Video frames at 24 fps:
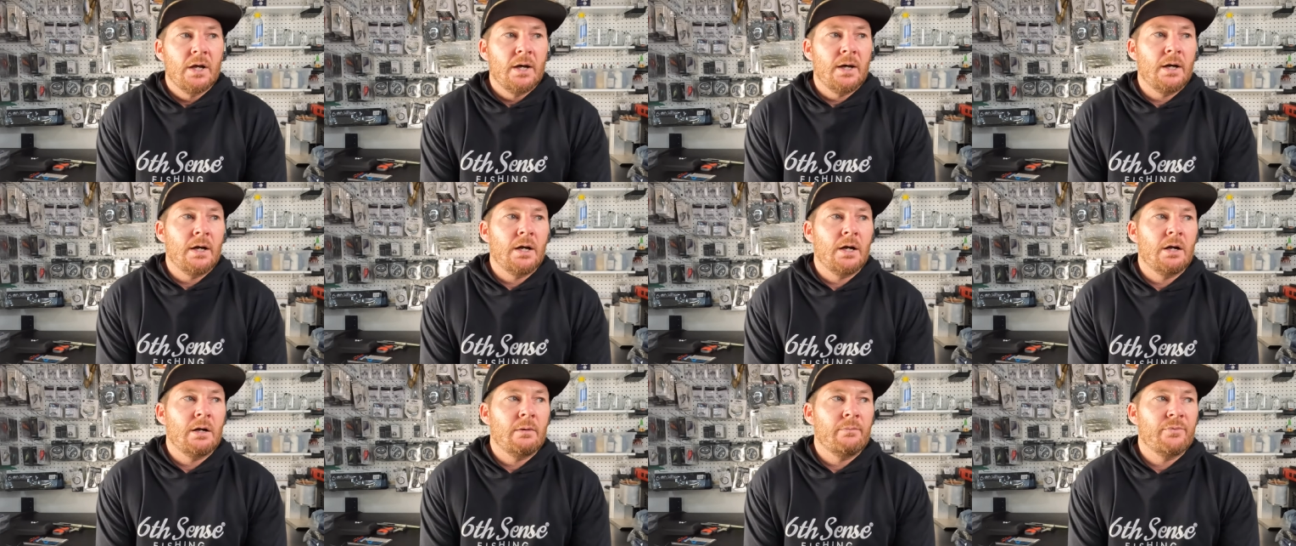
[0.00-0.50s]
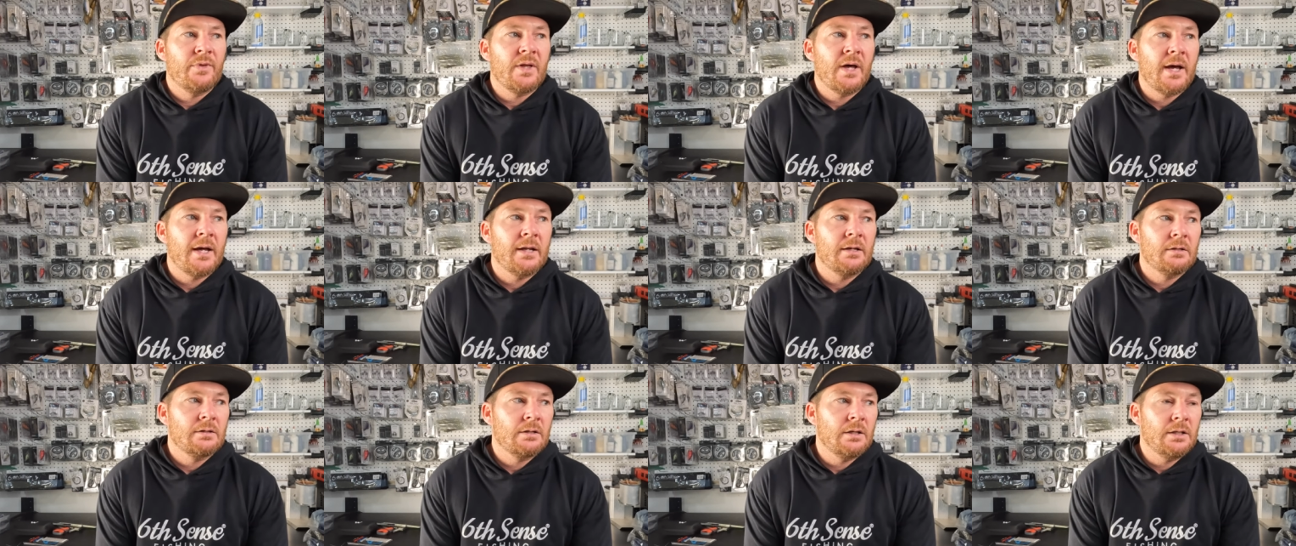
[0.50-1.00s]

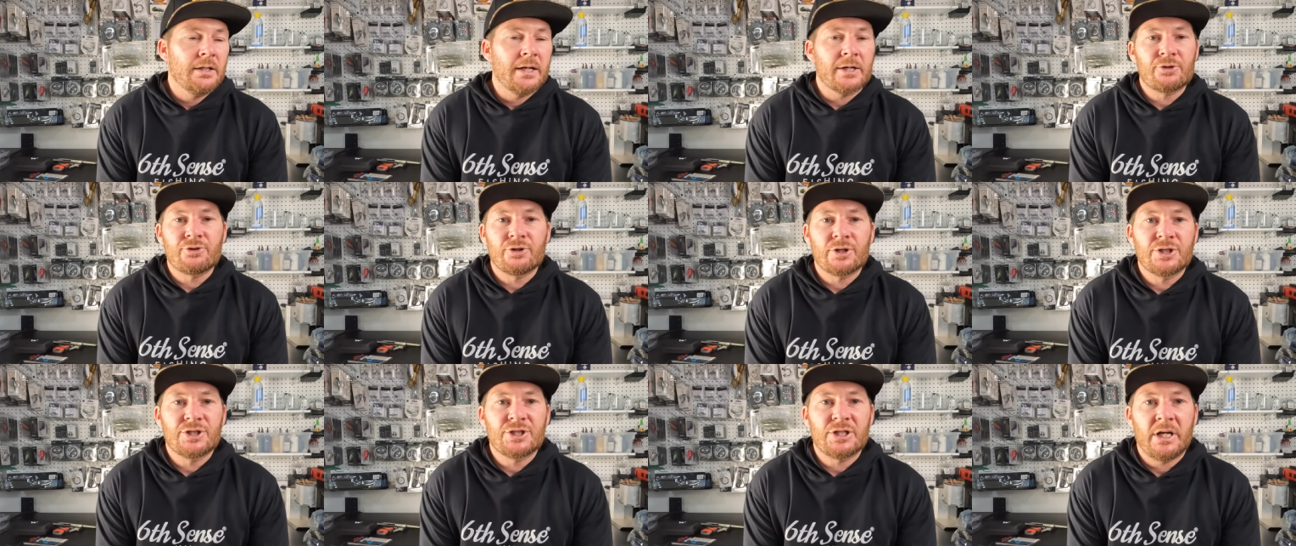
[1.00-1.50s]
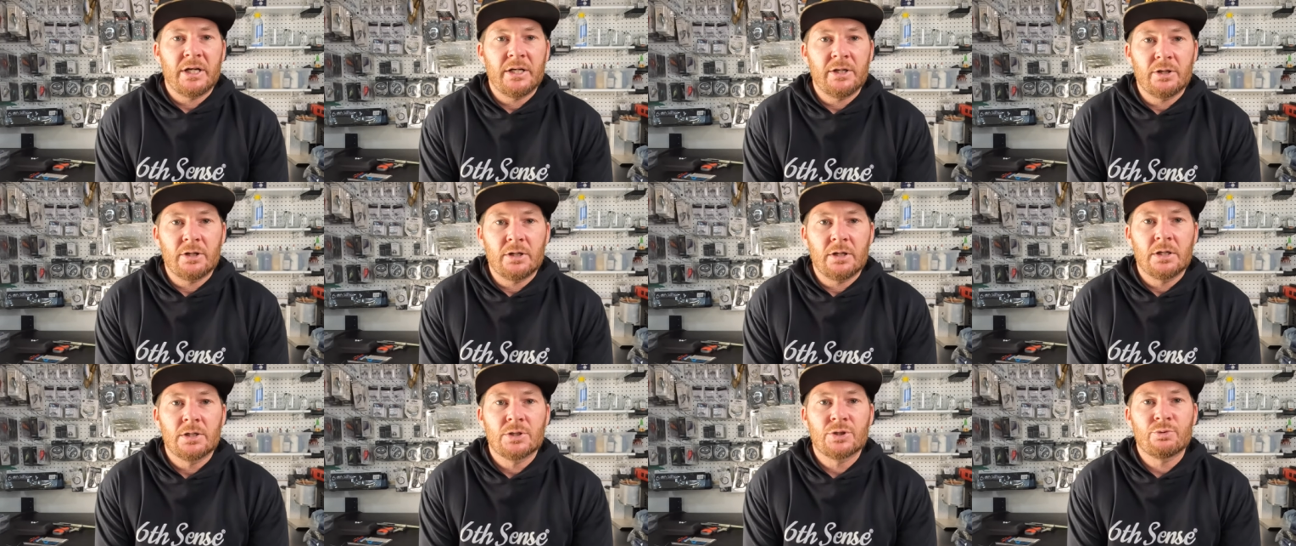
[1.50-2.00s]
That electric
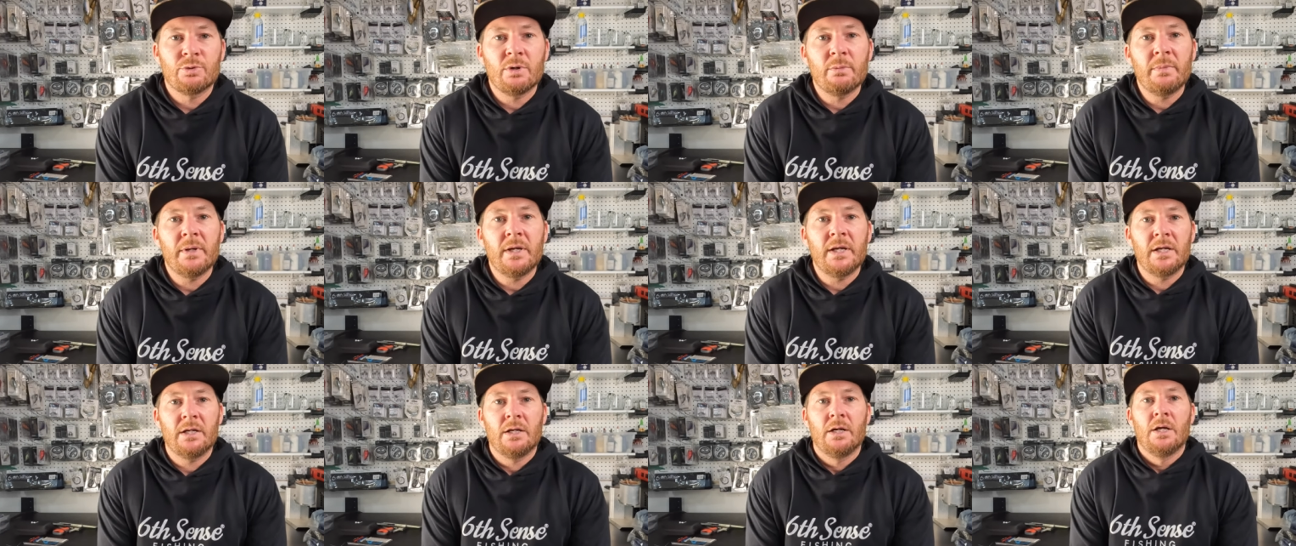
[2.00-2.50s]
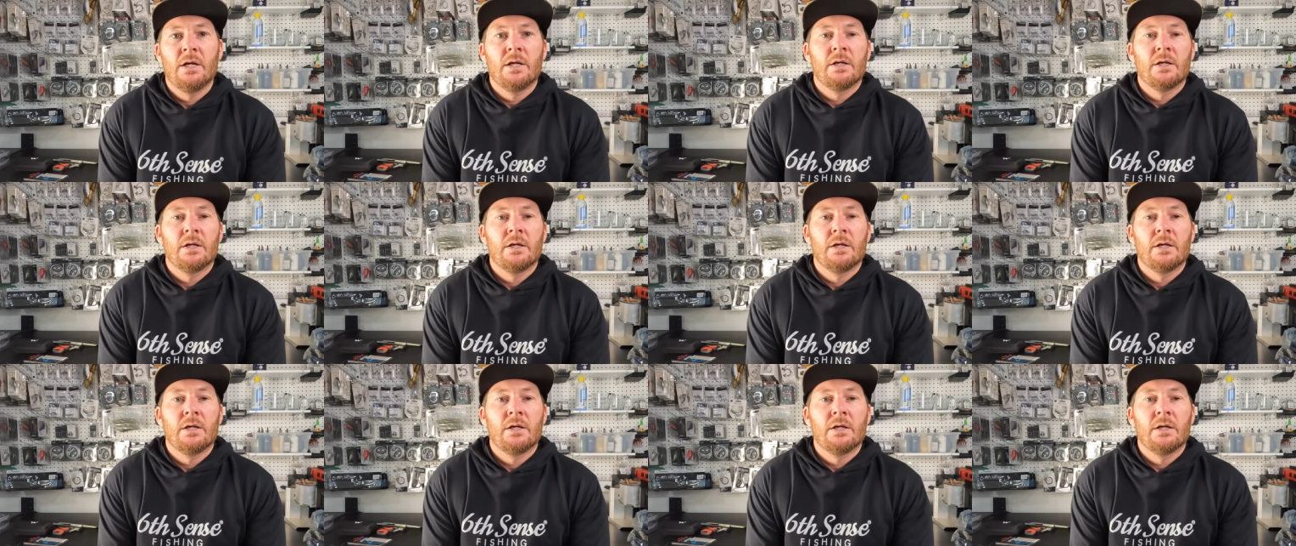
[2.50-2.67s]
shiner swim bait,